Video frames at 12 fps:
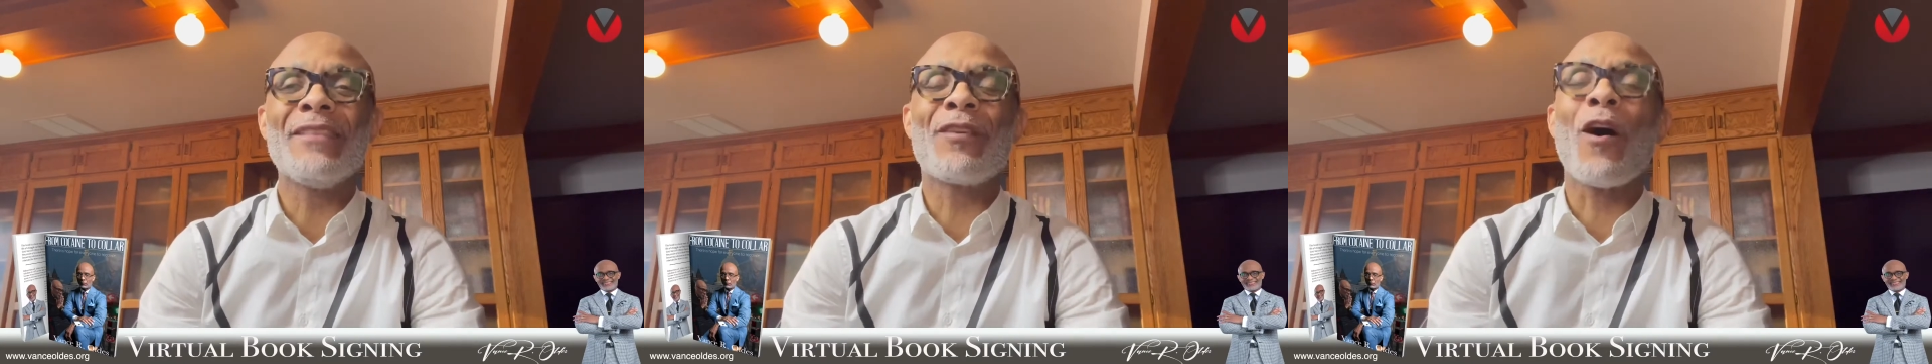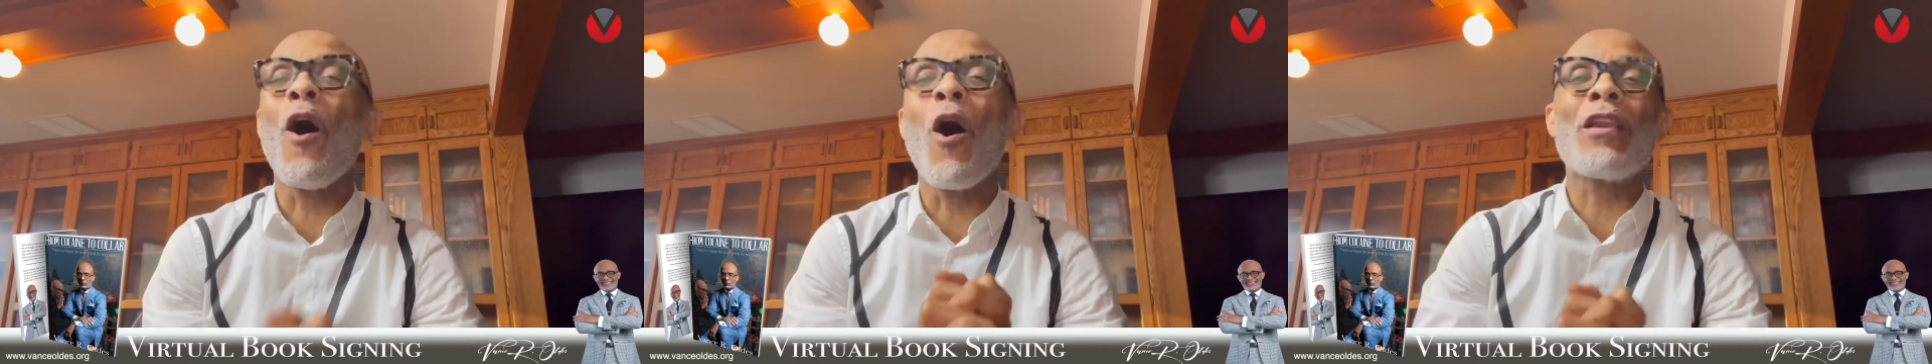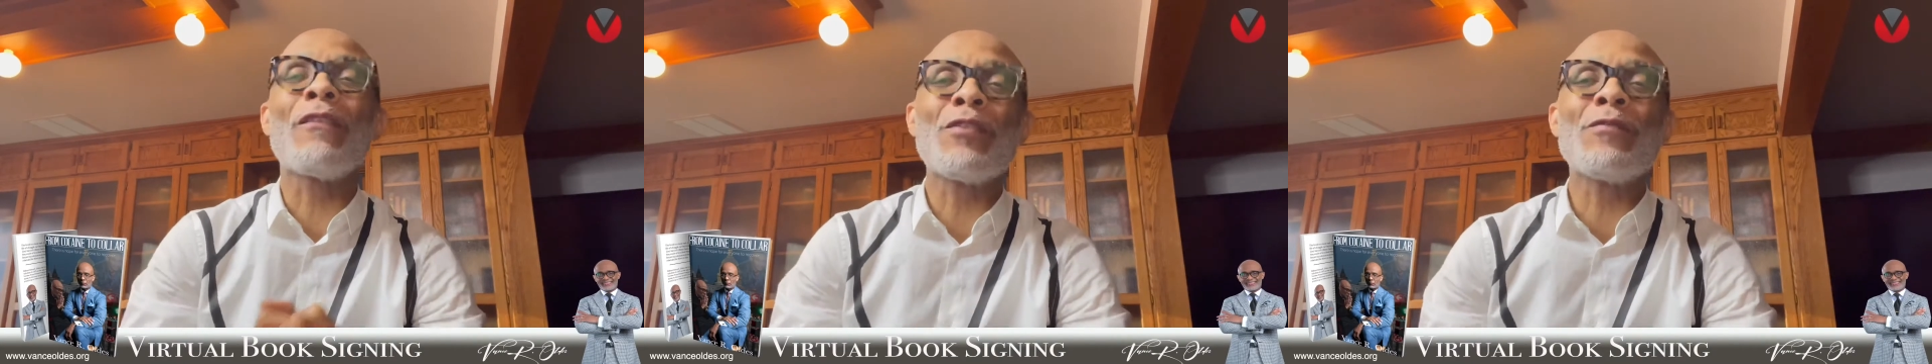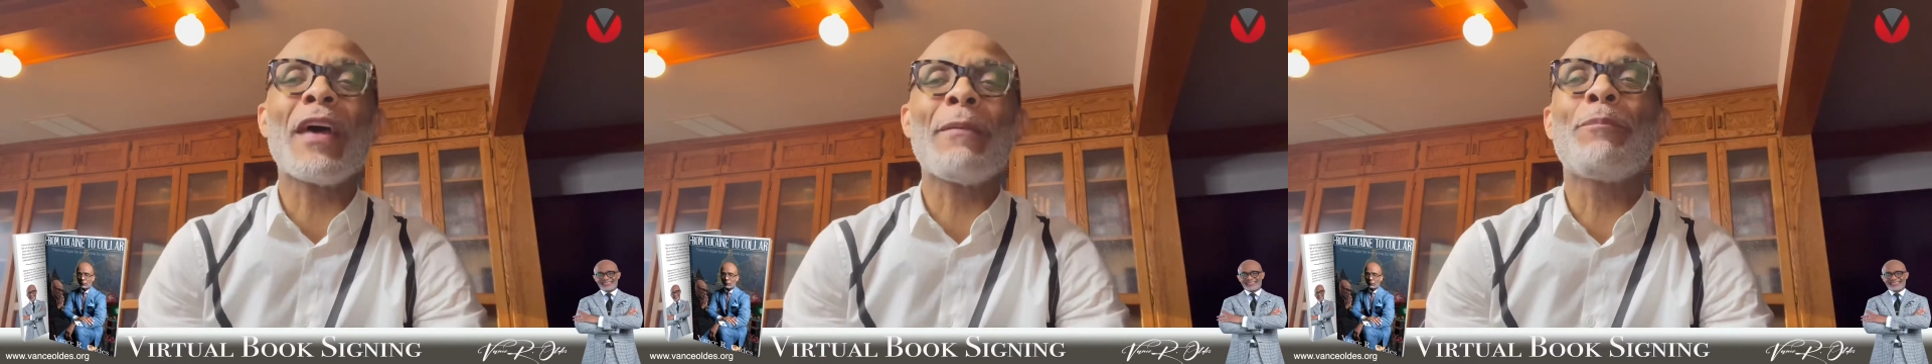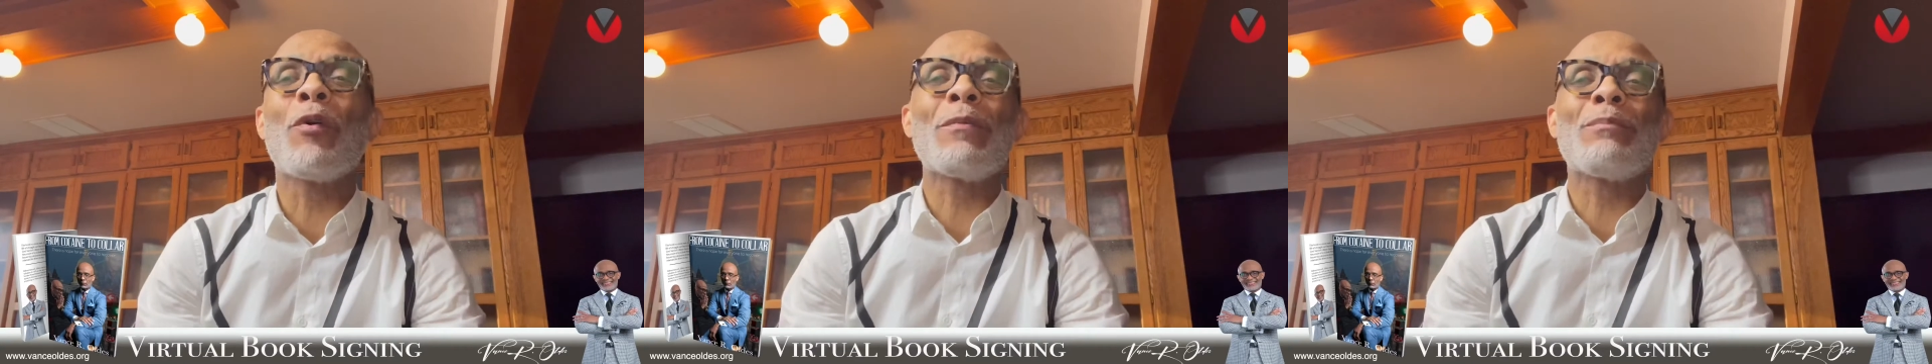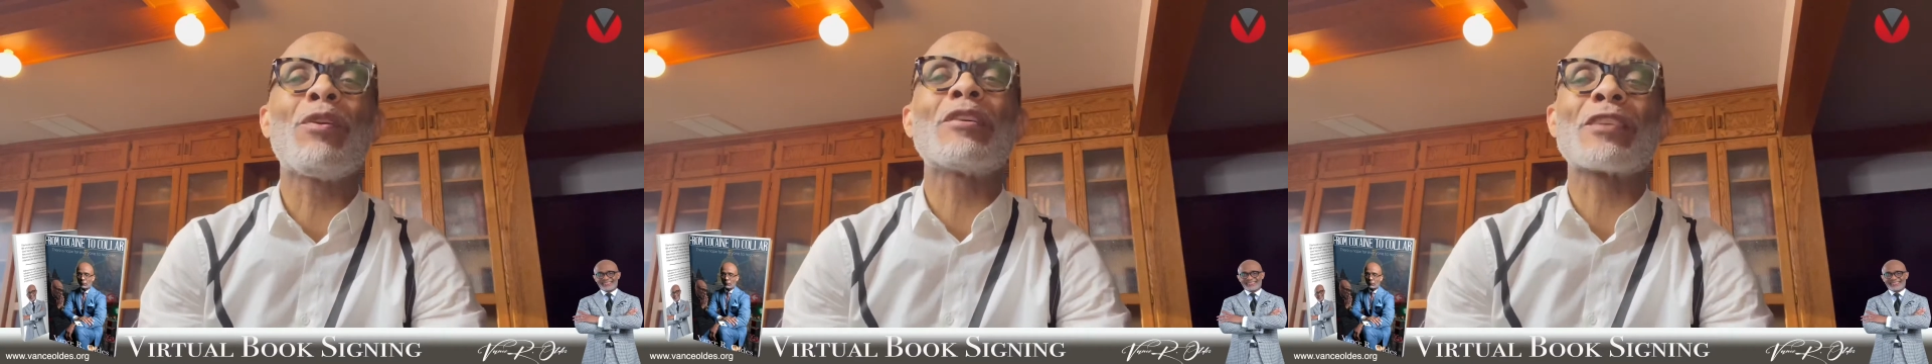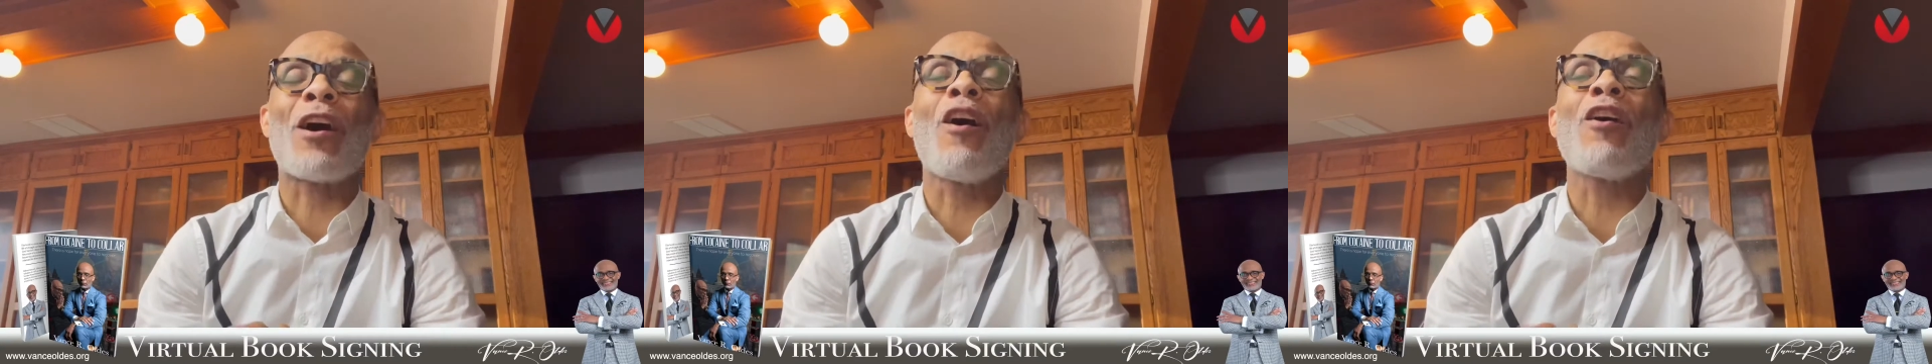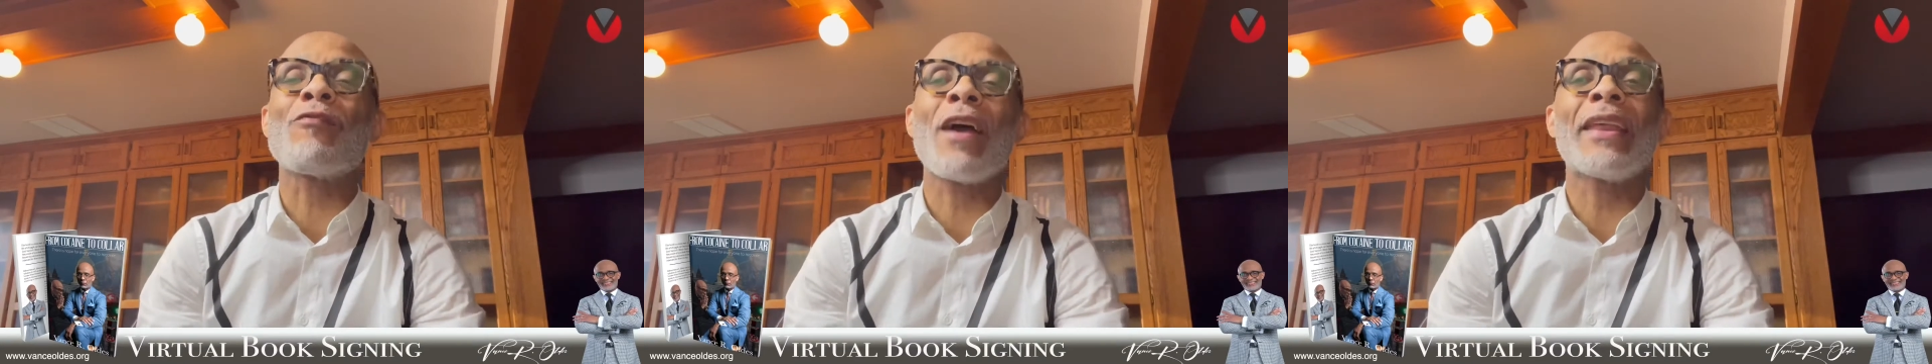for all of you that bought books
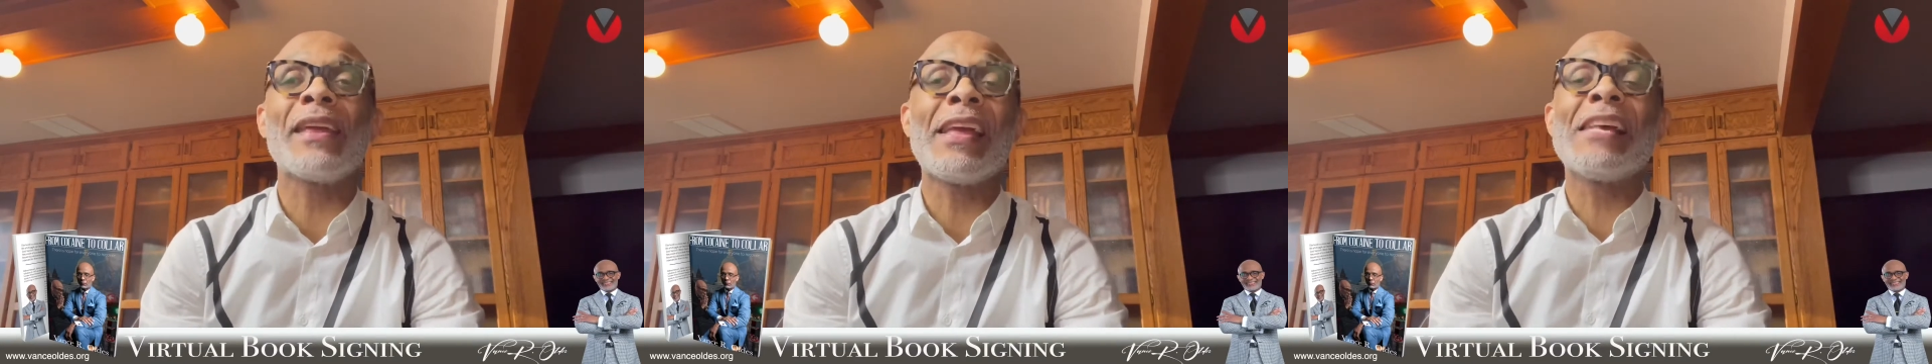already.